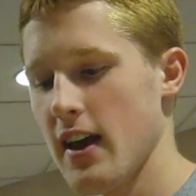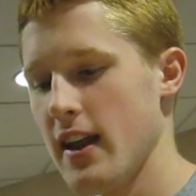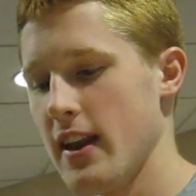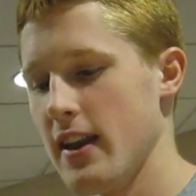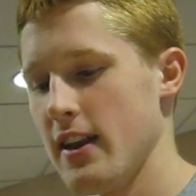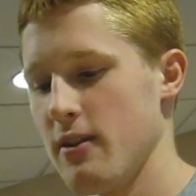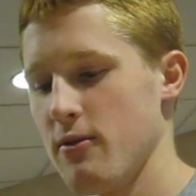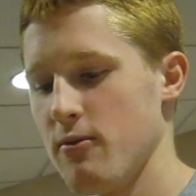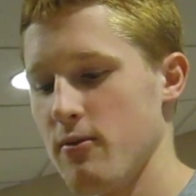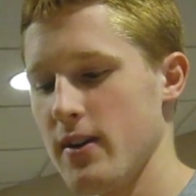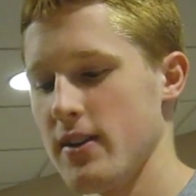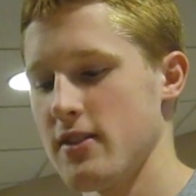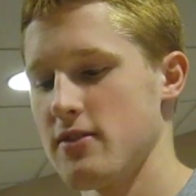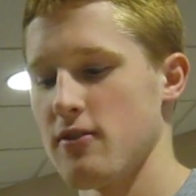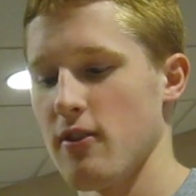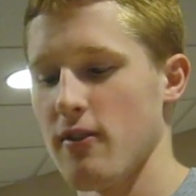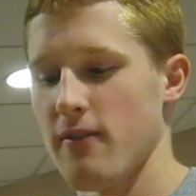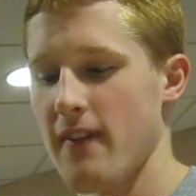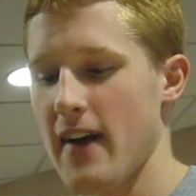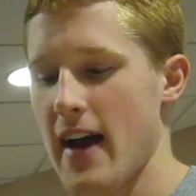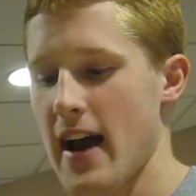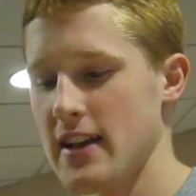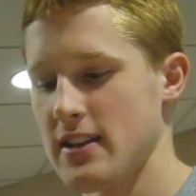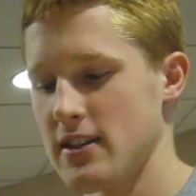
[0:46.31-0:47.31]
And it went so
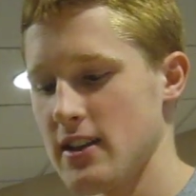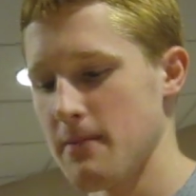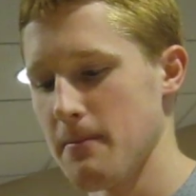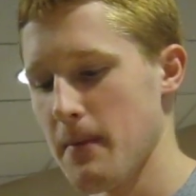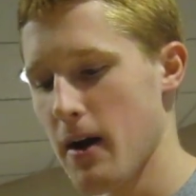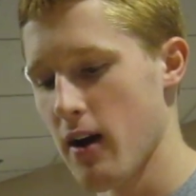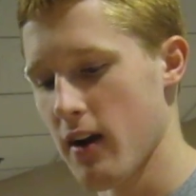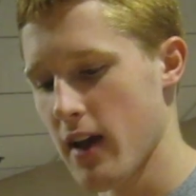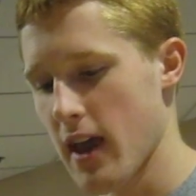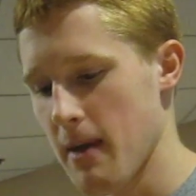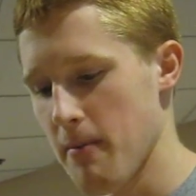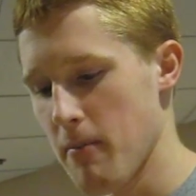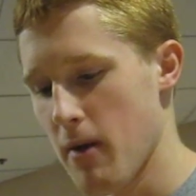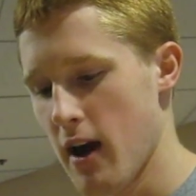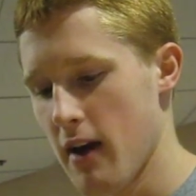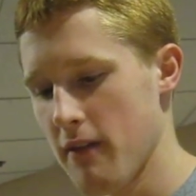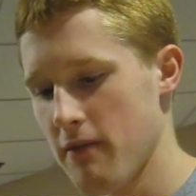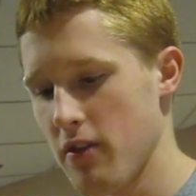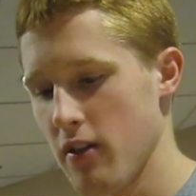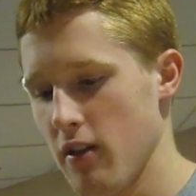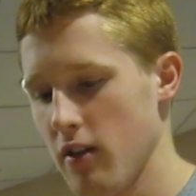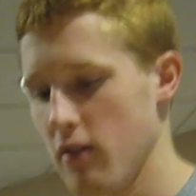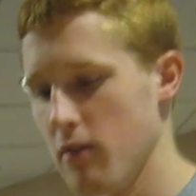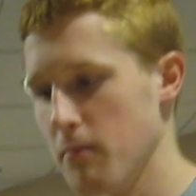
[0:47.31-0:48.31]
fast it about came
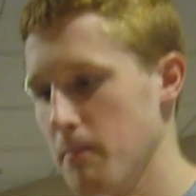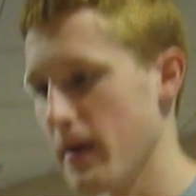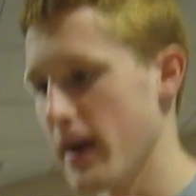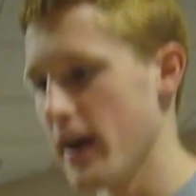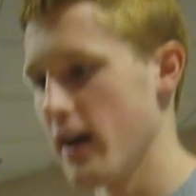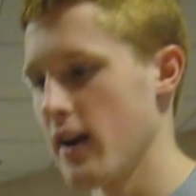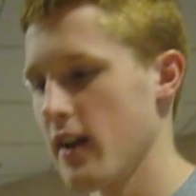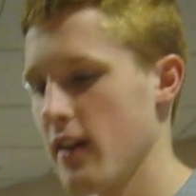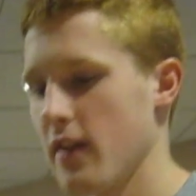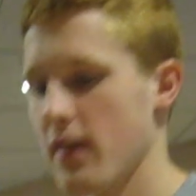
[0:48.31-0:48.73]
off the little bearing